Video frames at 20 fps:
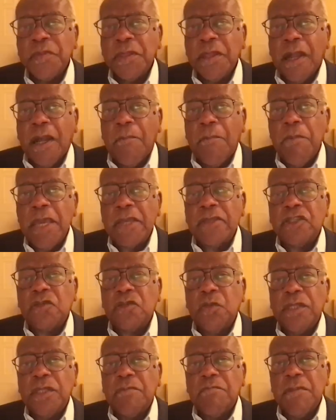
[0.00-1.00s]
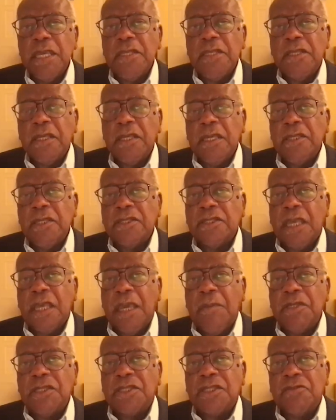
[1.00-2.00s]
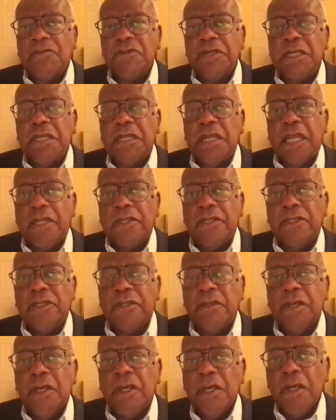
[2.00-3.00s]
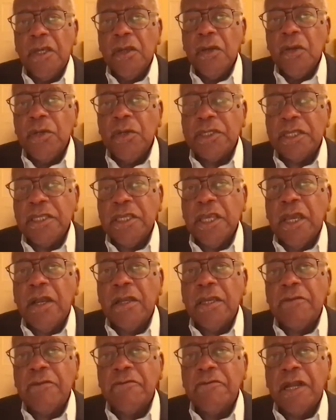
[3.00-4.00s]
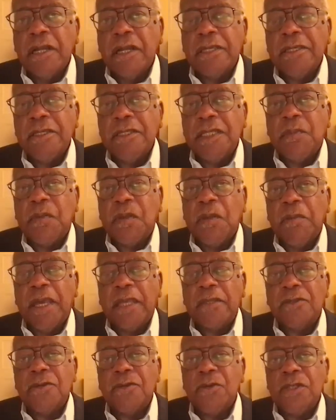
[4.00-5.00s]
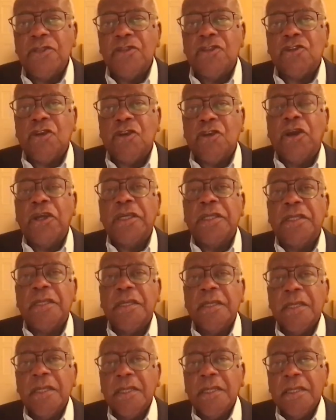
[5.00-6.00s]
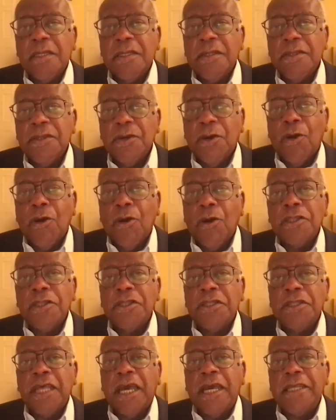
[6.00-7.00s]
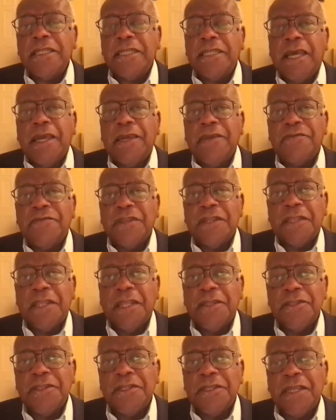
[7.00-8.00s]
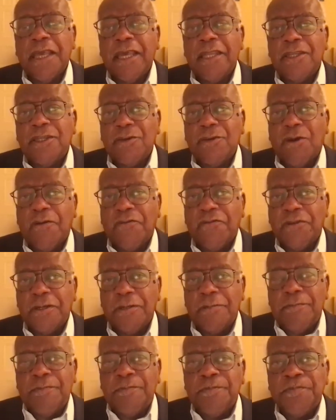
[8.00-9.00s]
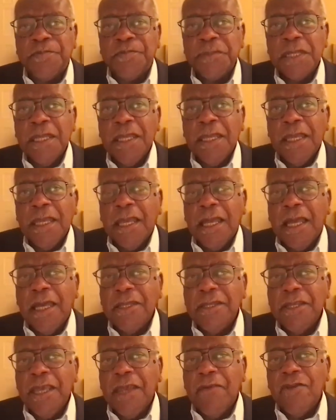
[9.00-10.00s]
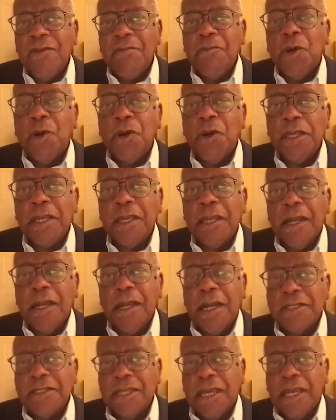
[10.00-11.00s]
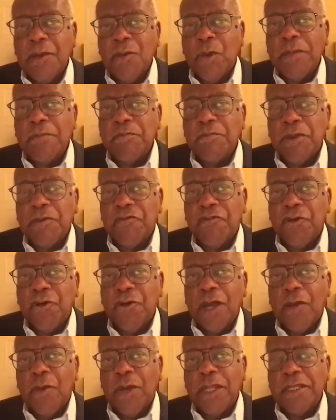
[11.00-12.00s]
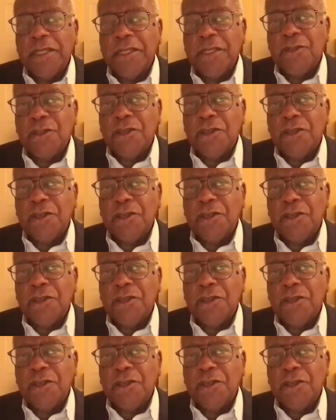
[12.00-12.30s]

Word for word: are mixed with meeting his emissary in London, who was a young Iraqi diplomat who enjoyed all the nightlife that London had to offer. And every morning, as I went, before I went into